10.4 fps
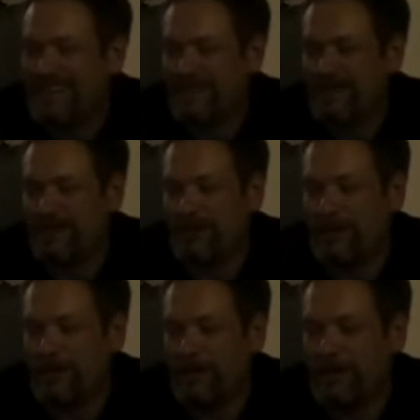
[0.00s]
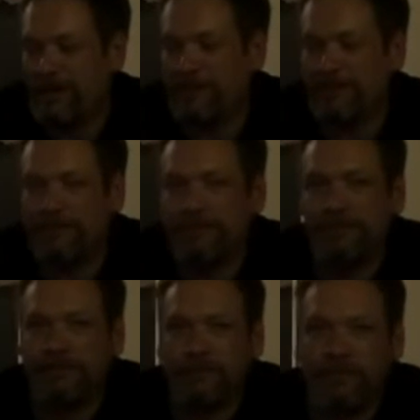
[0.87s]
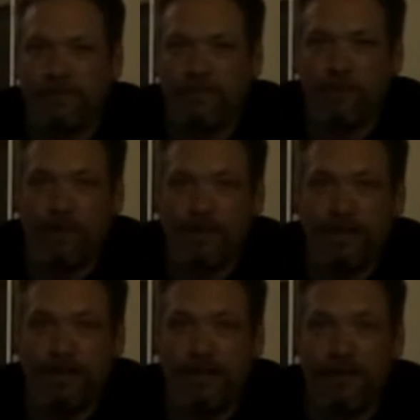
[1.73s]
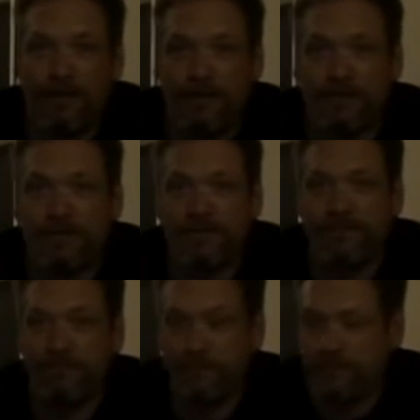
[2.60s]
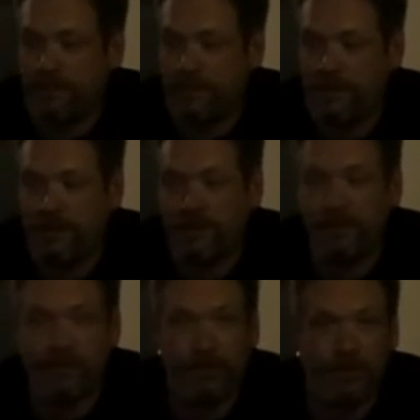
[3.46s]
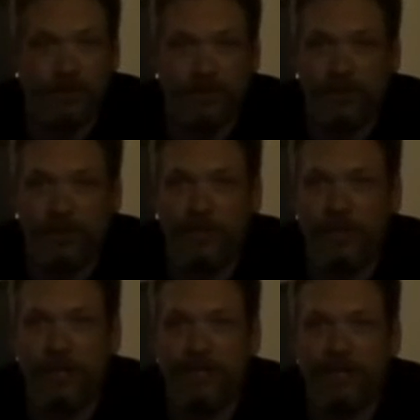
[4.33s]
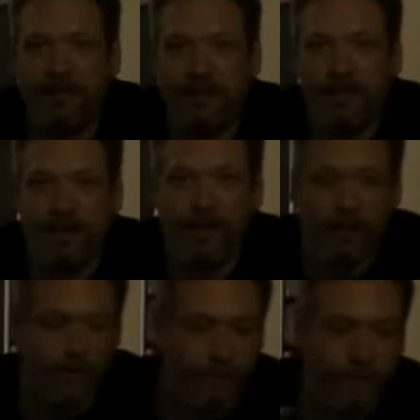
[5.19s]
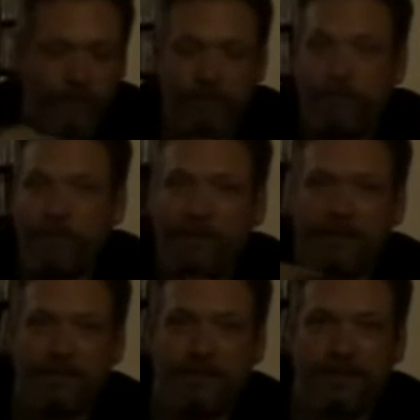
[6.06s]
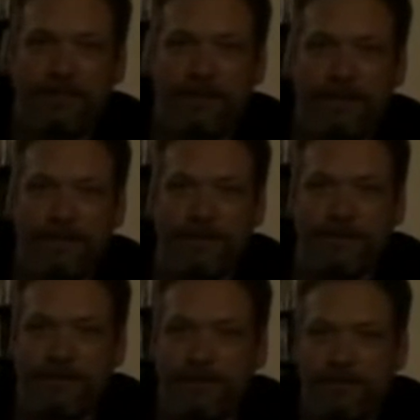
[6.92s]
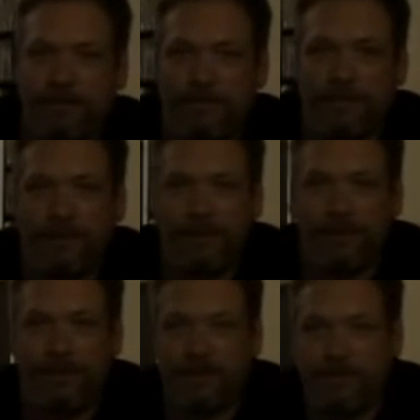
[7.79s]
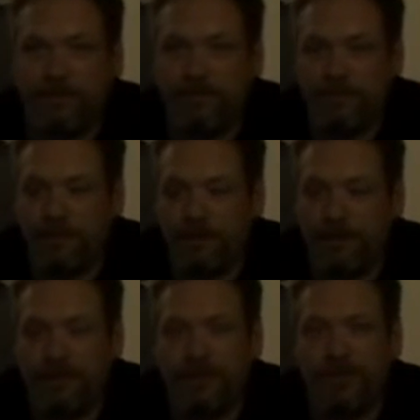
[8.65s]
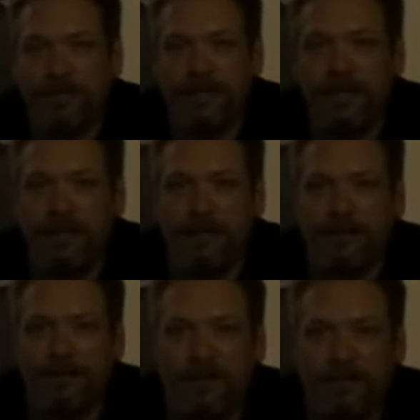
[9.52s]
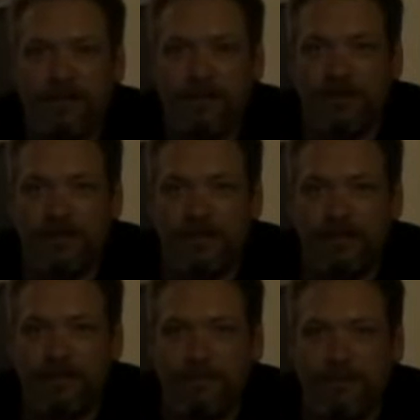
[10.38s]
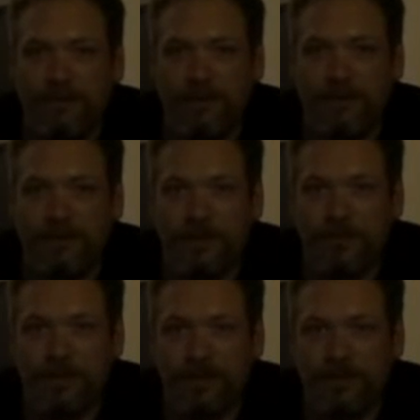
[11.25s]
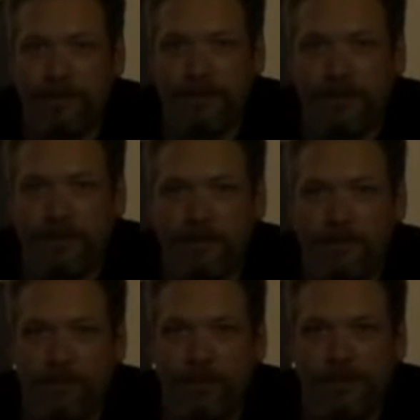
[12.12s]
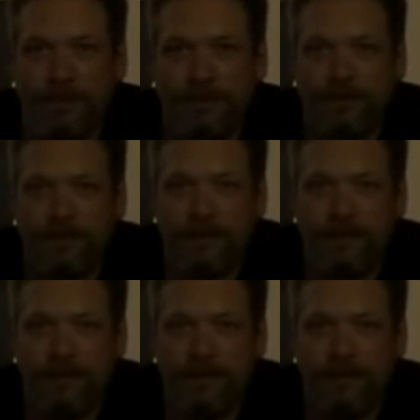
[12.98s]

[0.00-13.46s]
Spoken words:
So walkie-talkies, you know, especially turned on, are going to affect these devices. So I'll do it again. As you can see, my finger's on the press button. I'm going to press it.